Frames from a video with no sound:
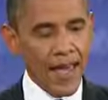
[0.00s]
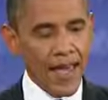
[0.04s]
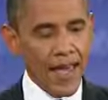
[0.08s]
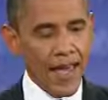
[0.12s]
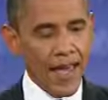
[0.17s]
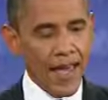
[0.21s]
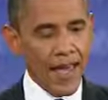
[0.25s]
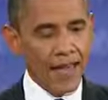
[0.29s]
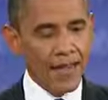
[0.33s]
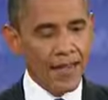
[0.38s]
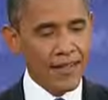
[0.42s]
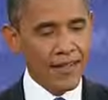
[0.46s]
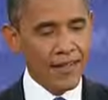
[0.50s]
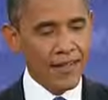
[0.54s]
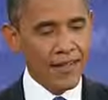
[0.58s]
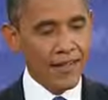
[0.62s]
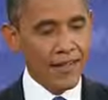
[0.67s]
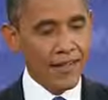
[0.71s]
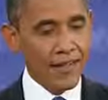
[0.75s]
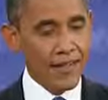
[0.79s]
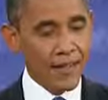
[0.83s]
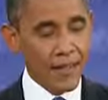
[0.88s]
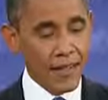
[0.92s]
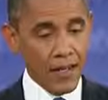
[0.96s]
and
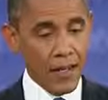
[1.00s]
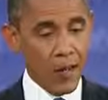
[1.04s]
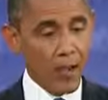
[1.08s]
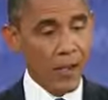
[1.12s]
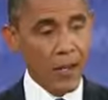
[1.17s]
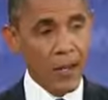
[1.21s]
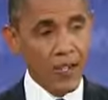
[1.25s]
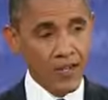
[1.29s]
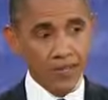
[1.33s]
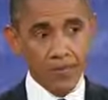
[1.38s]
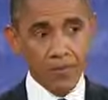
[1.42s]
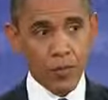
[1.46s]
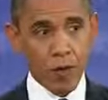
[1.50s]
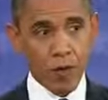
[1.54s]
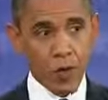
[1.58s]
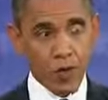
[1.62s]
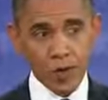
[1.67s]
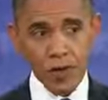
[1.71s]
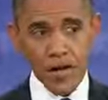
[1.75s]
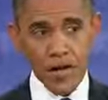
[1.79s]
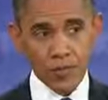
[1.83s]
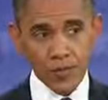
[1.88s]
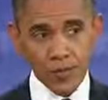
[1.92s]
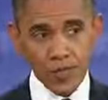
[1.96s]
a whole bunch of
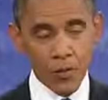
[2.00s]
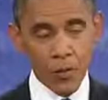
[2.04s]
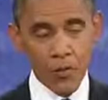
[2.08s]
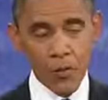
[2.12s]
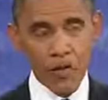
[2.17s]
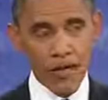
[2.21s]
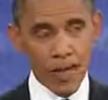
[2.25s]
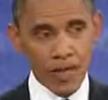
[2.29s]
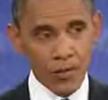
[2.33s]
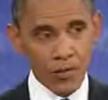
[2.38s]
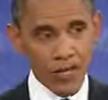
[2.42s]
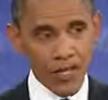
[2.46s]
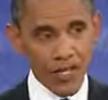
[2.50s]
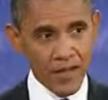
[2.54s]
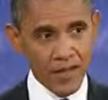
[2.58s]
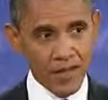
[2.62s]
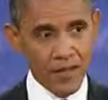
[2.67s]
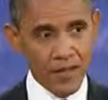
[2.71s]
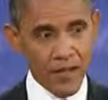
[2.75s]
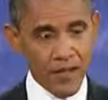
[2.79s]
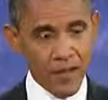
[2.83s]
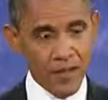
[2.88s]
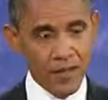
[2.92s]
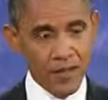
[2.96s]
programs that were not
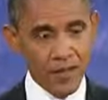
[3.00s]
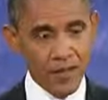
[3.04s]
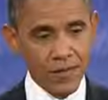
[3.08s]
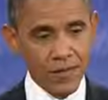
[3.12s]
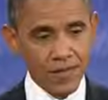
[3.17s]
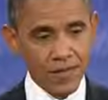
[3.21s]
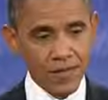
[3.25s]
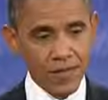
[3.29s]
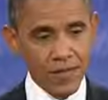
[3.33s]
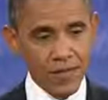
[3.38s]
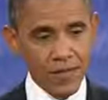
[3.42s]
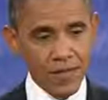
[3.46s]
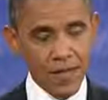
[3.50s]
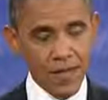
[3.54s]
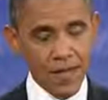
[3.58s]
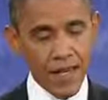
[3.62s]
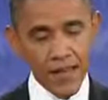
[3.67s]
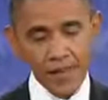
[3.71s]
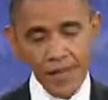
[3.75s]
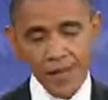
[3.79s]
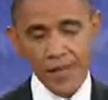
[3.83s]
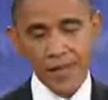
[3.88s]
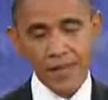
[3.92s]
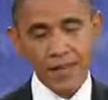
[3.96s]
paid for,
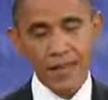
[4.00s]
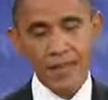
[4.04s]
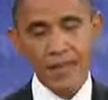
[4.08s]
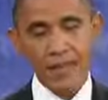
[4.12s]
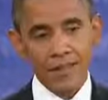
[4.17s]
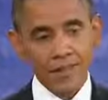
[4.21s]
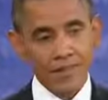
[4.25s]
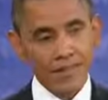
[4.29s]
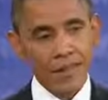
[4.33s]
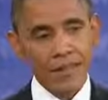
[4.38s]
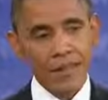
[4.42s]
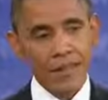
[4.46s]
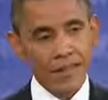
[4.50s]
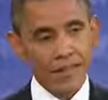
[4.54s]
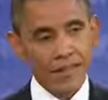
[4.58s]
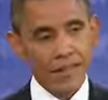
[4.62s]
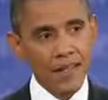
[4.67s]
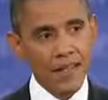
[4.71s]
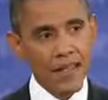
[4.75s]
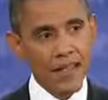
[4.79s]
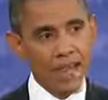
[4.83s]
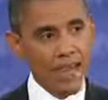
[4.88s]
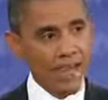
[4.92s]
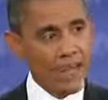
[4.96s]
and then
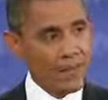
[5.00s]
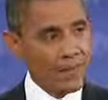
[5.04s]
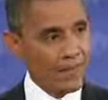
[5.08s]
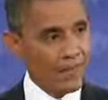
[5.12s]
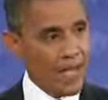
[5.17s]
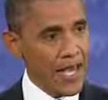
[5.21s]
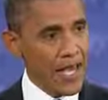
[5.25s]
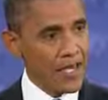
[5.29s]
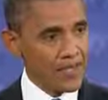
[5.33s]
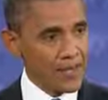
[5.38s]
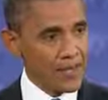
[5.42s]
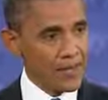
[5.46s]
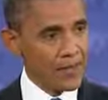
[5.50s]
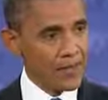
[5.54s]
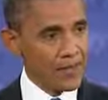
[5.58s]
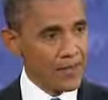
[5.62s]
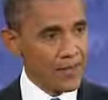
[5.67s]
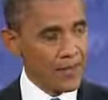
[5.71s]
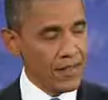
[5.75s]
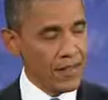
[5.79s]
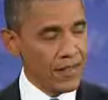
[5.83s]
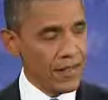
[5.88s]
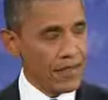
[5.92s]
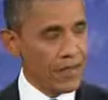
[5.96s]
a
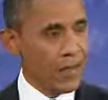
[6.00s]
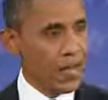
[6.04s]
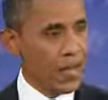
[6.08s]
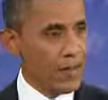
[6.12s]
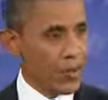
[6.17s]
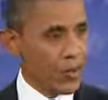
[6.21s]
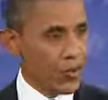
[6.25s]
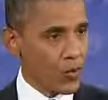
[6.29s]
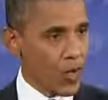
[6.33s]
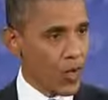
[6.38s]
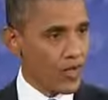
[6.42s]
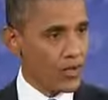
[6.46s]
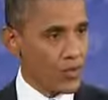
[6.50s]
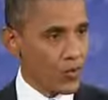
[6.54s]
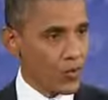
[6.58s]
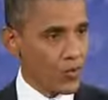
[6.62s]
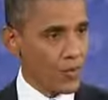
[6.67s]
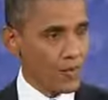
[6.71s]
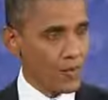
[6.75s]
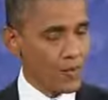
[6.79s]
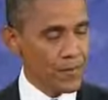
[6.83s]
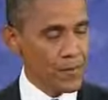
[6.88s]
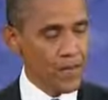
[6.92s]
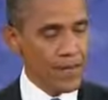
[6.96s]
massive economic
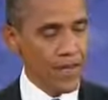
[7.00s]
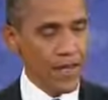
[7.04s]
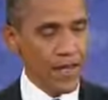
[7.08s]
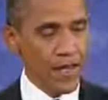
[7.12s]
crisis.